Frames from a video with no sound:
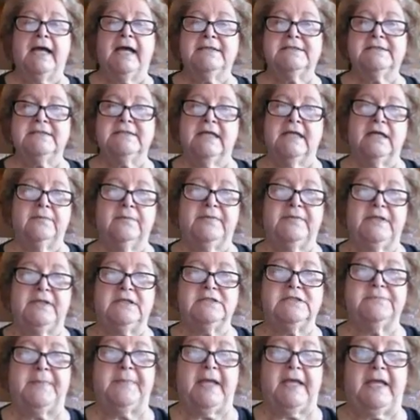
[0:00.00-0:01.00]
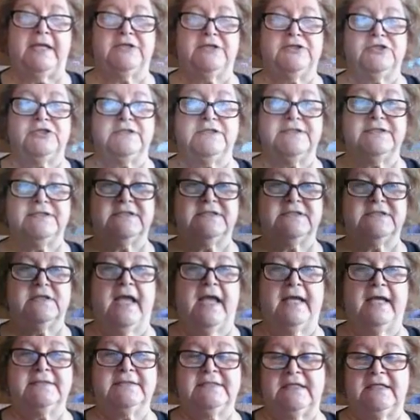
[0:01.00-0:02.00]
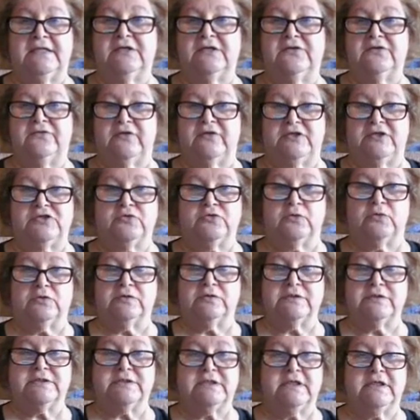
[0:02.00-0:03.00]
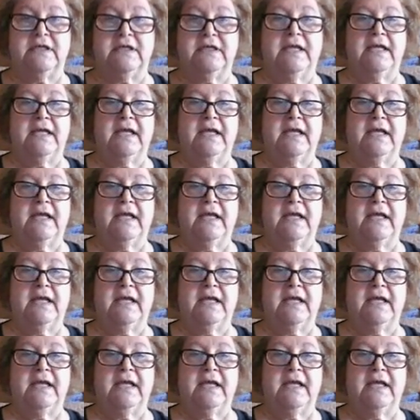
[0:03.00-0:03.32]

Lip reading: I set up these pages as individuals.